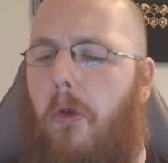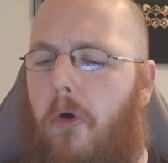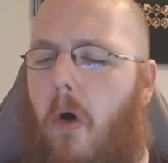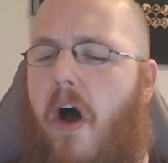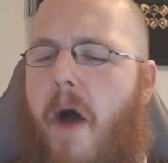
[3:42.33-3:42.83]

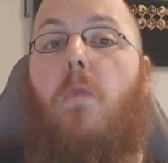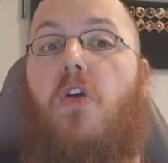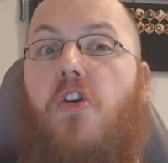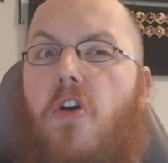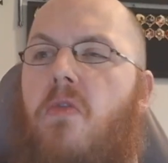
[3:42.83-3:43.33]
Okay.
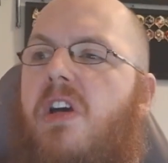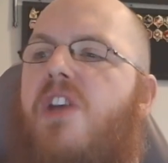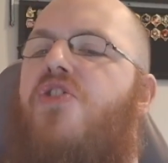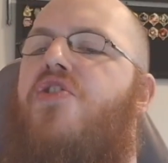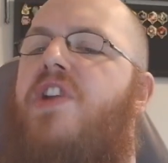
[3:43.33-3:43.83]
You don't
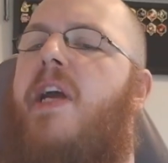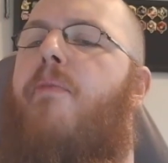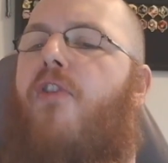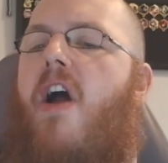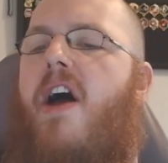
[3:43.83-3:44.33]
get the deep
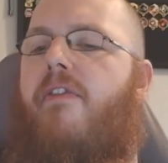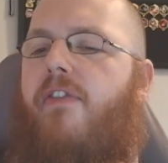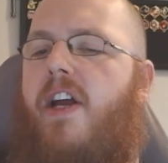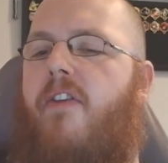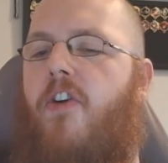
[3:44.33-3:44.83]
fried
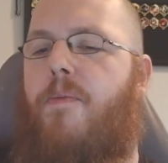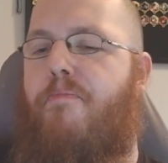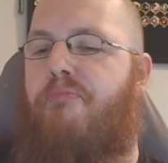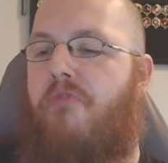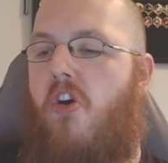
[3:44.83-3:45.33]
flavor,
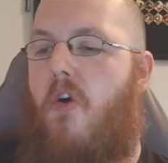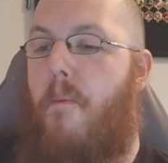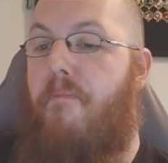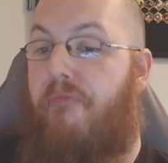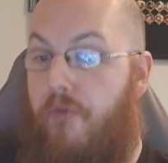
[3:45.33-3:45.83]

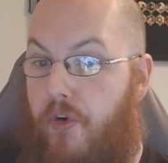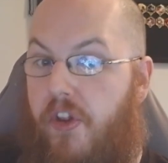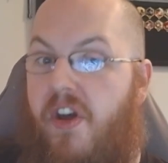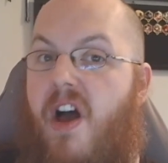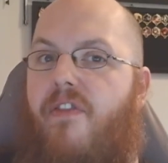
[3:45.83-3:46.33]

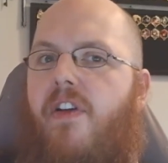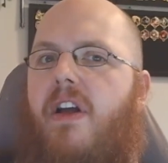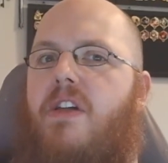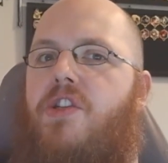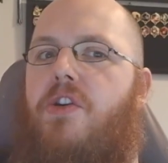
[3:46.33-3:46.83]
really, I feel
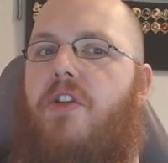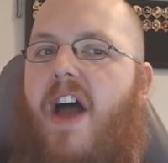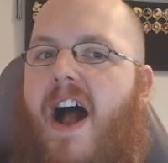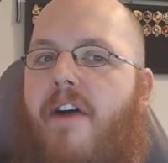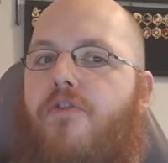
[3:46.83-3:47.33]
like, until
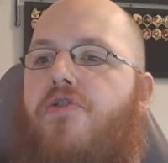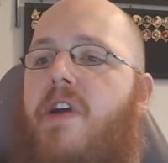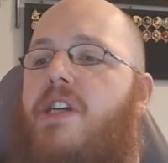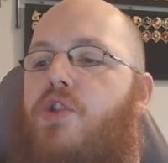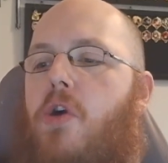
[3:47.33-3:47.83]
the
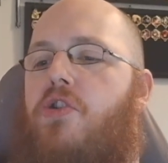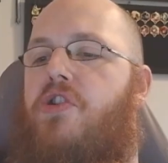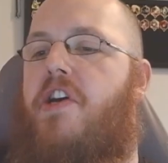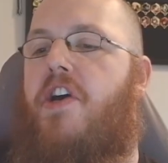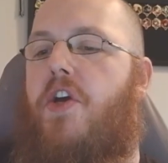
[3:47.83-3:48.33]
aftertaste starts
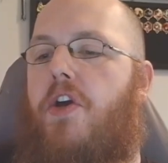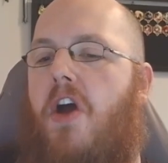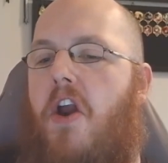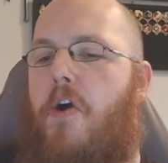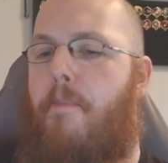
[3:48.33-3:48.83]
to hit you. You
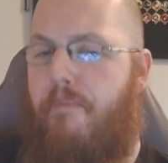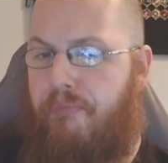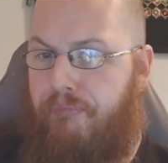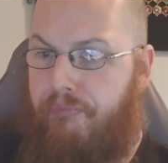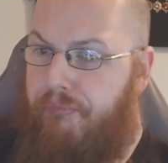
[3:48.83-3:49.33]

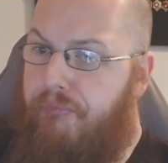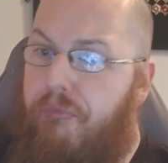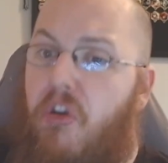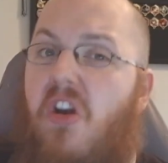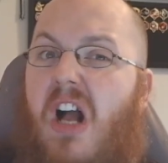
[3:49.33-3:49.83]

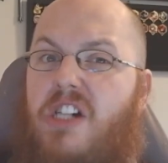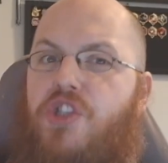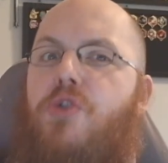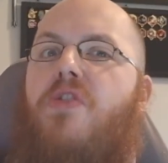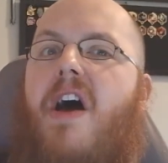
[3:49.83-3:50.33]
gotta
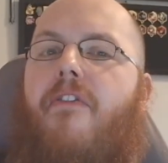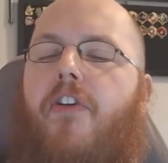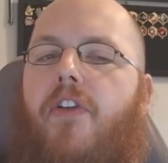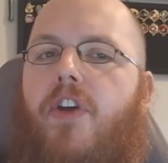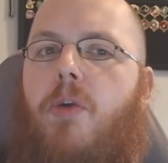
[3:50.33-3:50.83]
chew that for
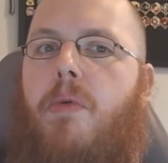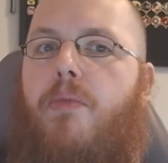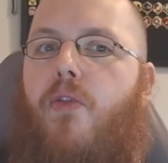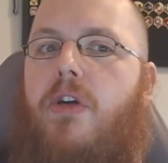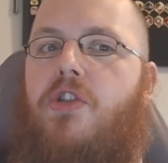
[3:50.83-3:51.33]
a little bit
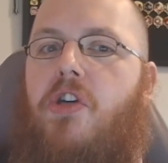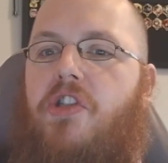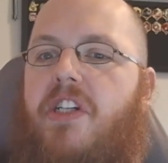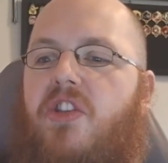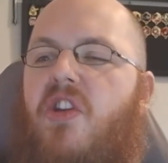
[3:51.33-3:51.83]
before you start
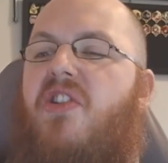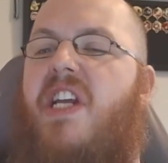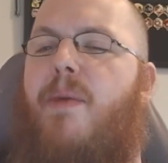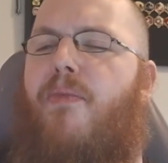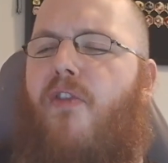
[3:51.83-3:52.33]
to get the
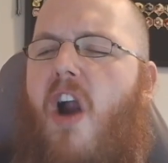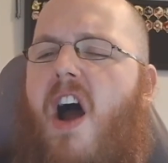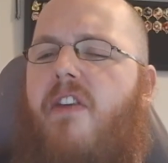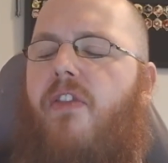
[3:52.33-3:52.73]
deep fried